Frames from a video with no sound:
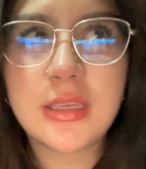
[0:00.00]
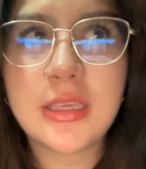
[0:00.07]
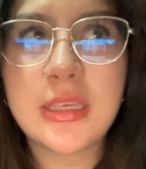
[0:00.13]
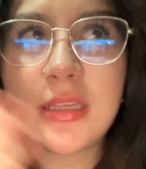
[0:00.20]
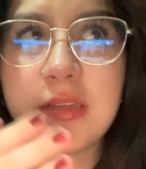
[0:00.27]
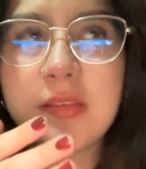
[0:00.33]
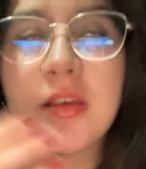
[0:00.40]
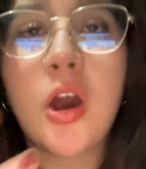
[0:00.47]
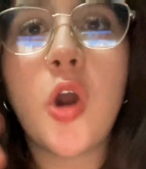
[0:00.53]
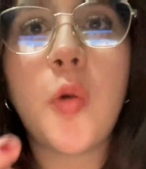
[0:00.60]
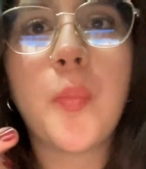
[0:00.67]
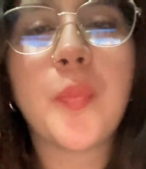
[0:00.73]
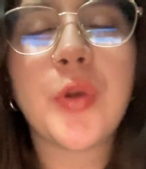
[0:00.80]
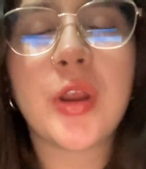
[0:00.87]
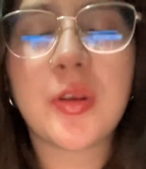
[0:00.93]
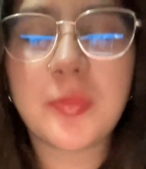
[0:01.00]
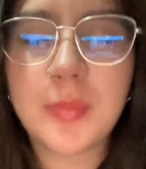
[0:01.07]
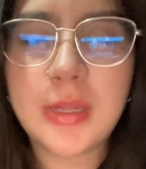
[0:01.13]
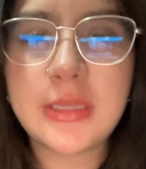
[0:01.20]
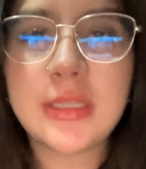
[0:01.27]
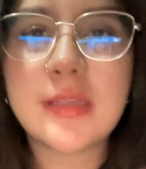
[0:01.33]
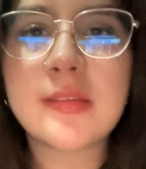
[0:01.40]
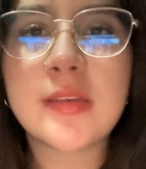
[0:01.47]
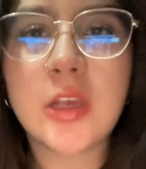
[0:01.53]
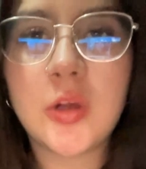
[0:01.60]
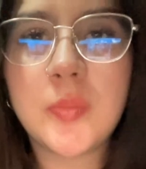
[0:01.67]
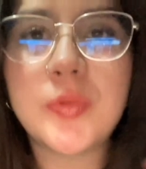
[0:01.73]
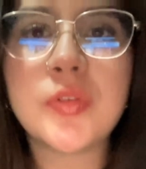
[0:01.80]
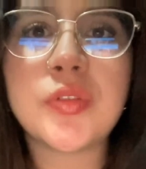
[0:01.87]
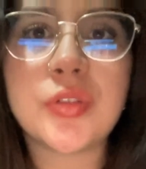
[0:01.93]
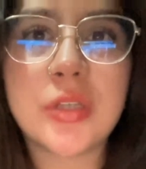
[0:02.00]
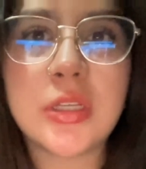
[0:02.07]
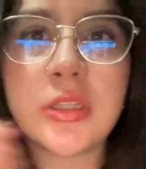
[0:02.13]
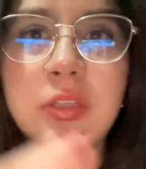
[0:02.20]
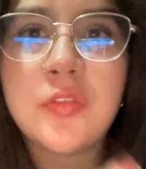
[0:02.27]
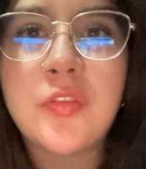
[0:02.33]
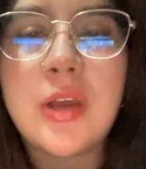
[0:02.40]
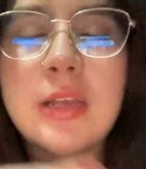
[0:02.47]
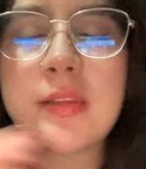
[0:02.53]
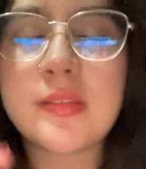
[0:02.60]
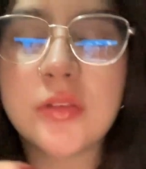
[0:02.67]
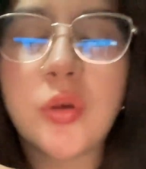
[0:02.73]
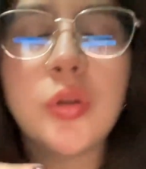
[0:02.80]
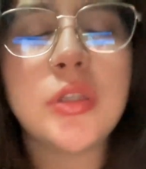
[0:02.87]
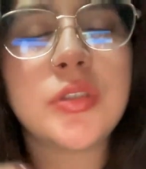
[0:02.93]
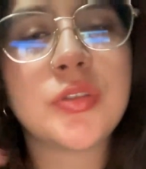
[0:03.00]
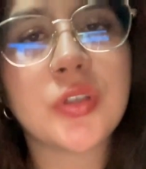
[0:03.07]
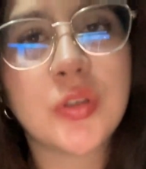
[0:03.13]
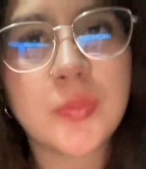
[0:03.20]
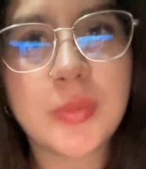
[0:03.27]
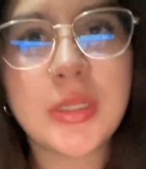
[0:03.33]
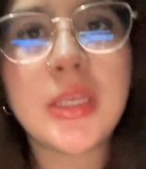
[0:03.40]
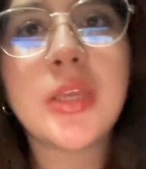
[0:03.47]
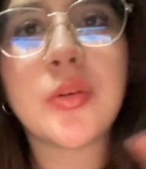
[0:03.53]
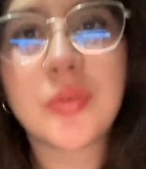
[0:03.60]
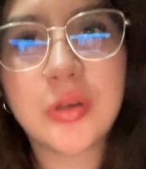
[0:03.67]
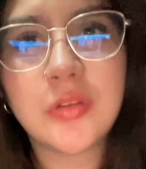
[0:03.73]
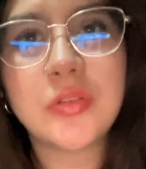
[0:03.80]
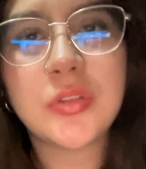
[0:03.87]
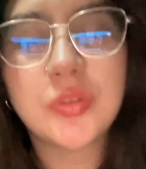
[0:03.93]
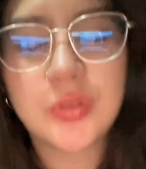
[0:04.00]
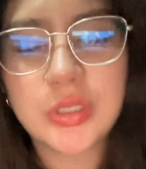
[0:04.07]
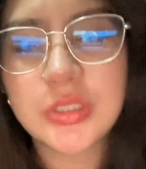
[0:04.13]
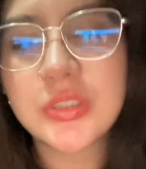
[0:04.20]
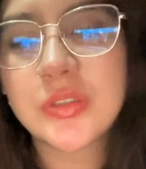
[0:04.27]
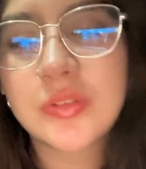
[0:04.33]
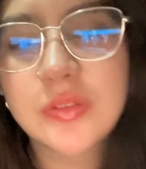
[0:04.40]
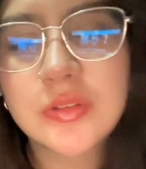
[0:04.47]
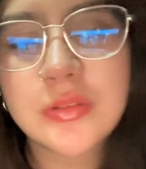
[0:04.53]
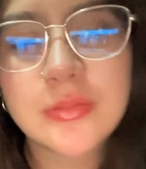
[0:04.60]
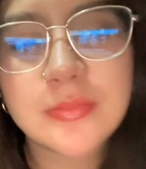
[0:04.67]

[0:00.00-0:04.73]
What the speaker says: It's how pragmatics help us to identify no literal meaning in real situations.